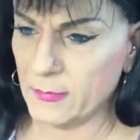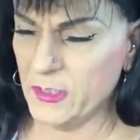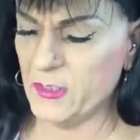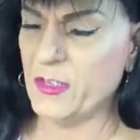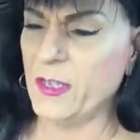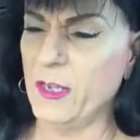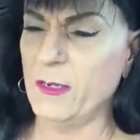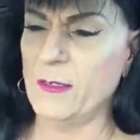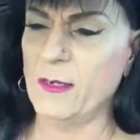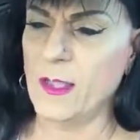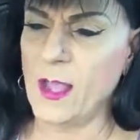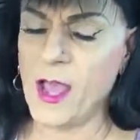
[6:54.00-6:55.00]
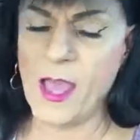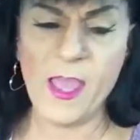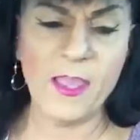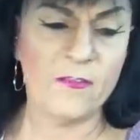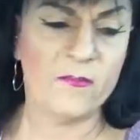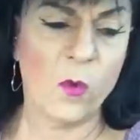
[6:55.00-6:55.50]
incident,
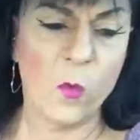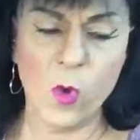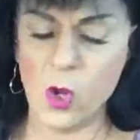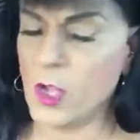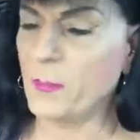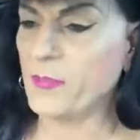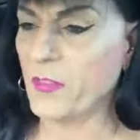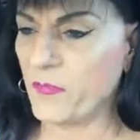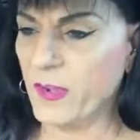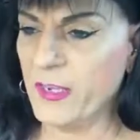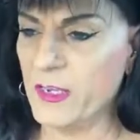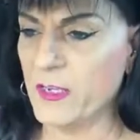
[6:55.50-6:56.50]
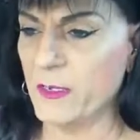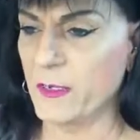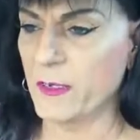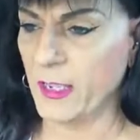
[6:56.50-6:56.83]
I woke up to 3